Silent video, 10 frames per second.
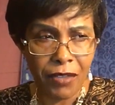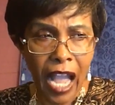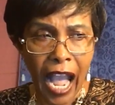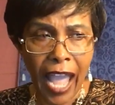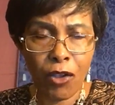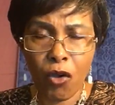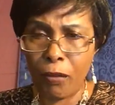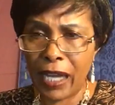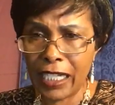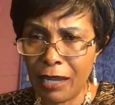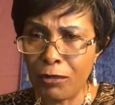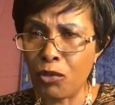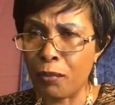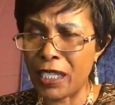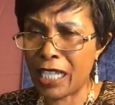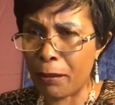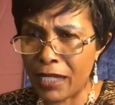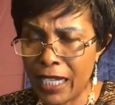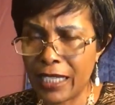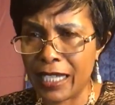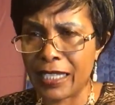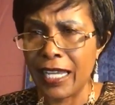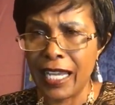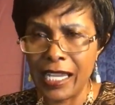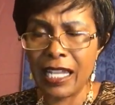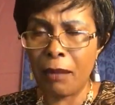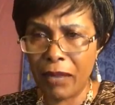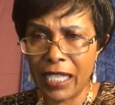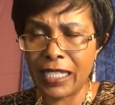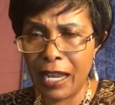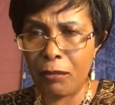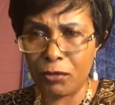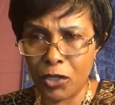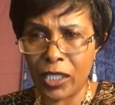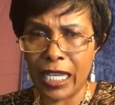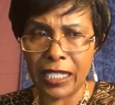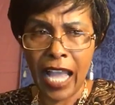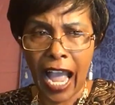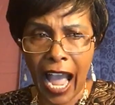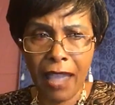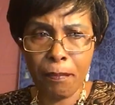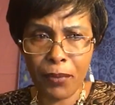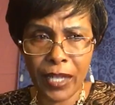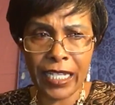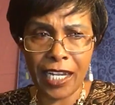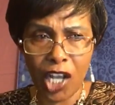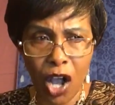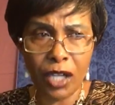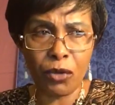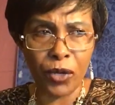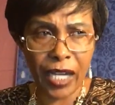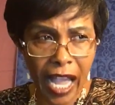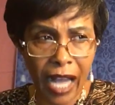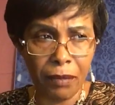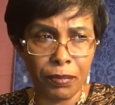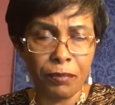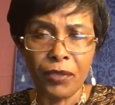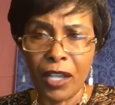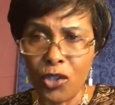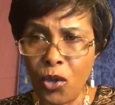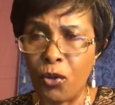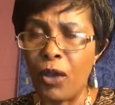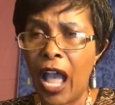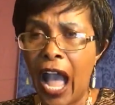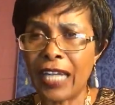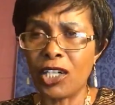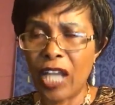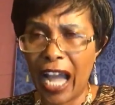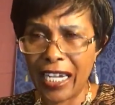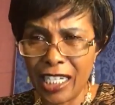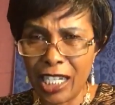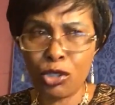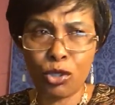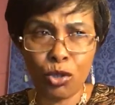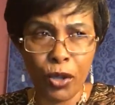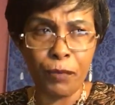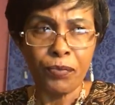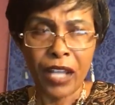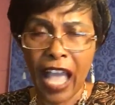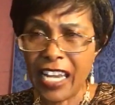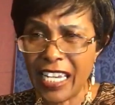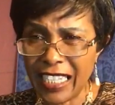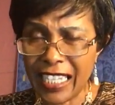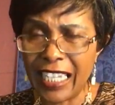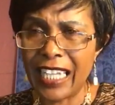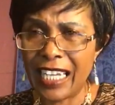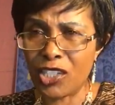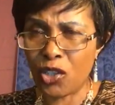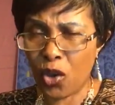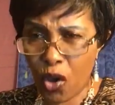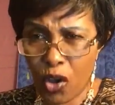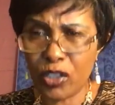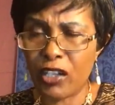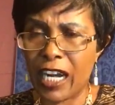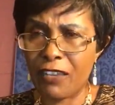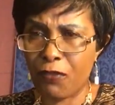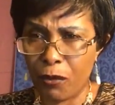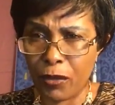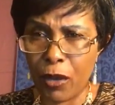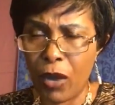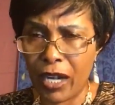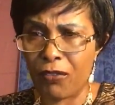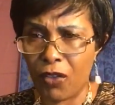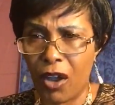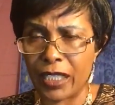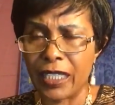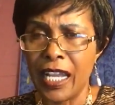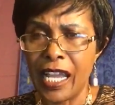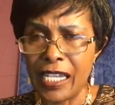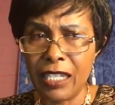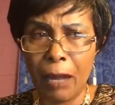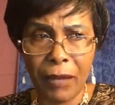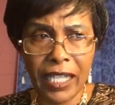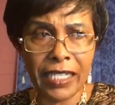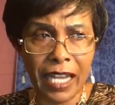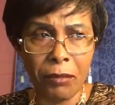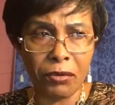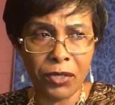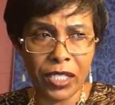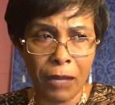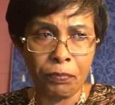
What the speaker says: I command them to be terminated in the mighty name of Jesus. I pray that God will help you and destroy anything that is contrary from the word of God in the mighty name of Jesus.